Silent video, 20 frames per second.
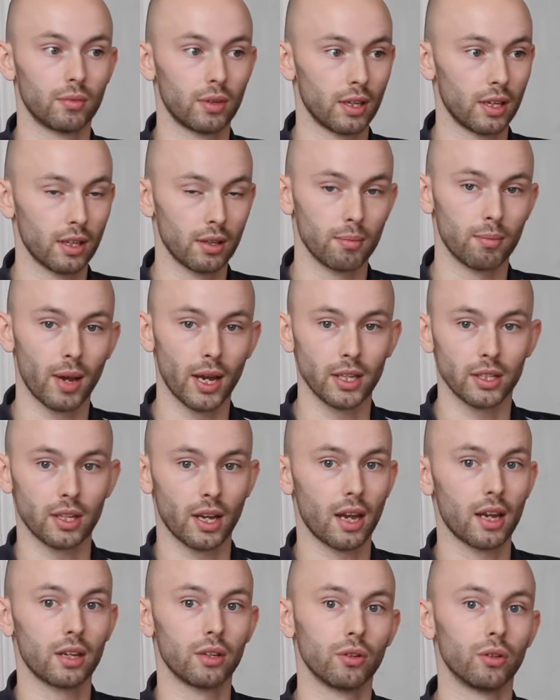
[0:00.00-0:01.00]
either
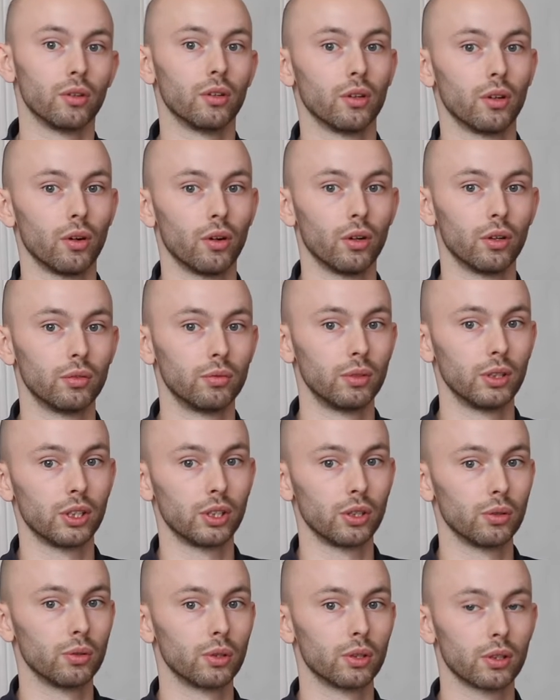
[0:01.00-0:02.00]
maintain or
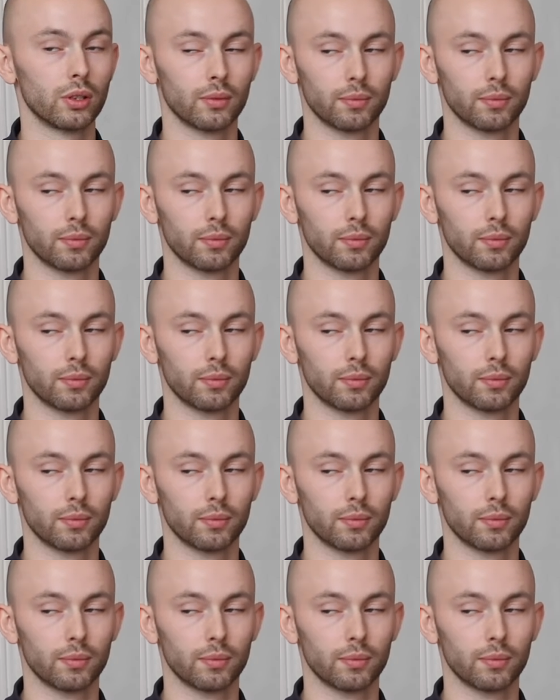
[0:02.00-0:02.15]
reduce.